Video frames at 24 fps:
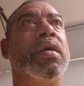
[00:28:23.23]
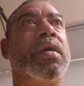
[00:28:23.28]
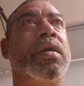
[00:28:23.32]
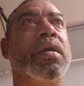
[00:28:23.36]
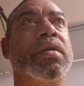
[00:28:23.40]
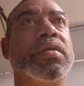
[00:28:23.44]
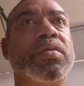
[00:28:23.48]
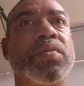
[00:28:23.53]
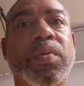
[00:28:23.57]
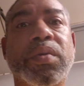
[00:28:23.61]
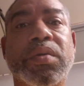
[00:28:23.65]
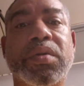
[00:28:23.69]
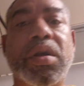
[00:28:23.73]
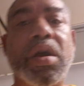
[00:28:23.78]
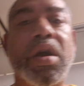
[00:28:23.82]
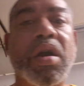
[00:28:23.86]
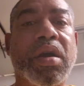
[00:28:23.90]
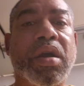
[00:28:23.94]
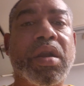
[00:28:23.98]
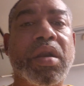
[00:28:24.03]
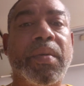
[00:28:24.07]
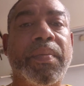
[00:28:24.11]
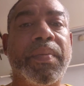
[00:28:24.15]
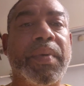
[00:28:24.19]
Because we're
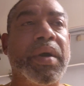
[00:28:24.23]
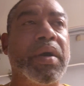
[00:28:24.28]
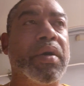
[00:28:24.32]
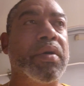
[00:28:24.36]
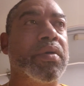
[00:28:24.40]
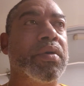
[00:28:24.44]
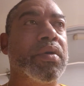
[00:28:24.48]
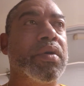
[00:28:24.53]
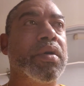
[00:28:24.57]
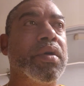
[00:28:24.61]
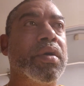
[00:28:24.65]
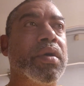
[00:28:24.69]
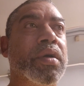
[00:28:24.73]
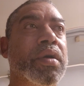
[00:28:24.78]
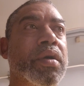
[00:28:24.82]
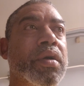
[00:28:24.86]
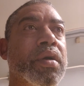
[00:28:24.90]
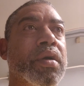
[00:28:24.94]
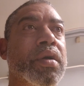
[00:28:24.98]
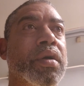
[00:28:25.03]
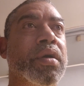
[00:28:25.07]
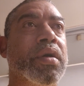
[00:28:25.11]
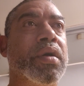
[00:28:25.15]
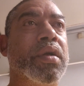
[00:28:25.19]
talking about
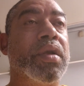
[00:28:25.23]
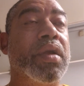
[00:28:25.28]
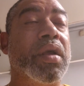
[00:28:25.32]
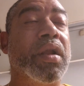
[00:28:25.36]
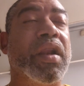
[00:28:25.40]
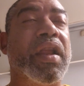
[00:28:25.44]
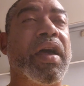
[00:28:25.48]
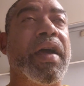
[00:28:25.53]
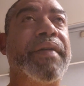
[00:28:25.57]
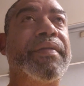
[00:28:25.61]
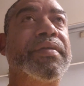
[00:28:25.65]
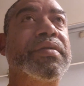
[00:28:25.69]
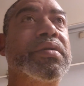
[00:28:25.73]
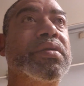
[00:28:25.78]
your life